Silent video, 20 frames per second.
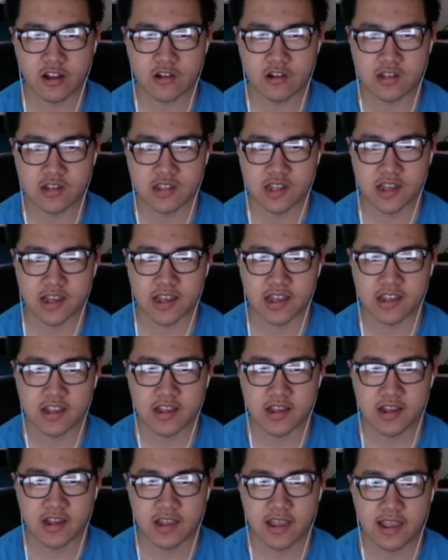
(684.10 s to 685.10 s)
$sign.
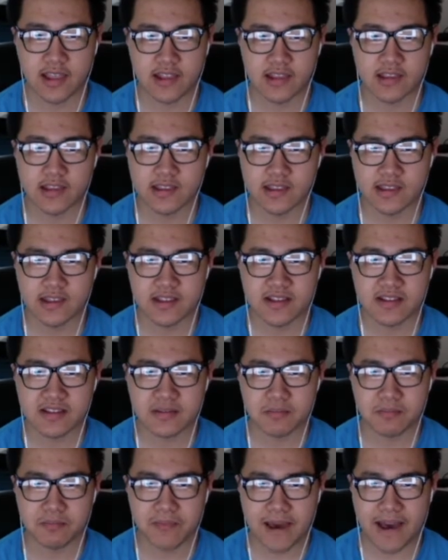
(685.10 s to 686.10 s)
And
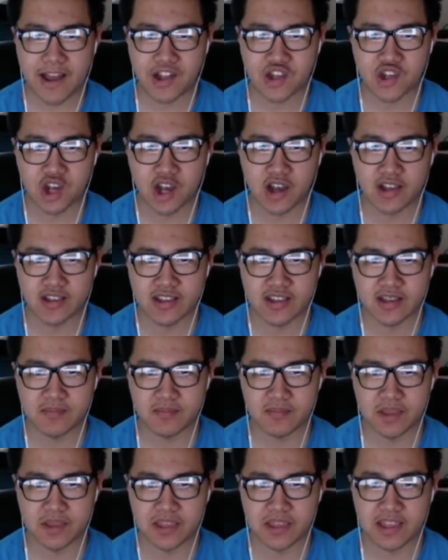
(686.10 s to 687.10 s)
these match on the
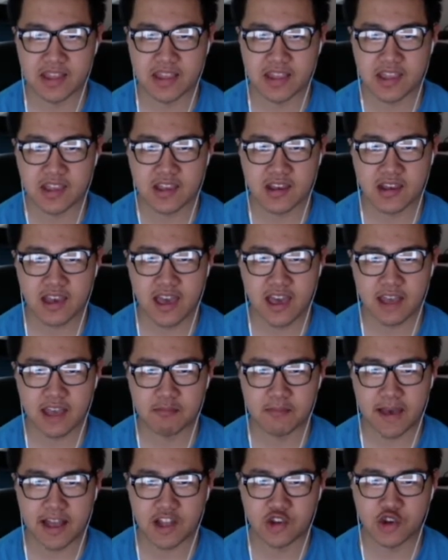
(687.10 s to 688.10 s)
beginning
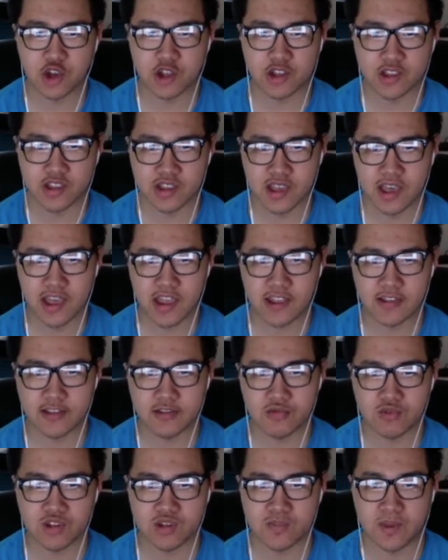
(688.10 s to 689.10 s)
and match on the
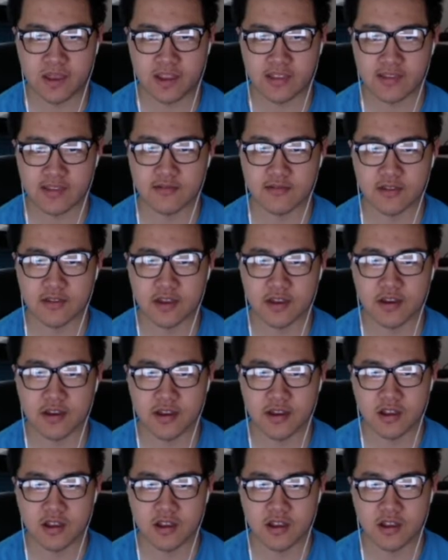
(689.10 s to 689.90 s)
end, respectively.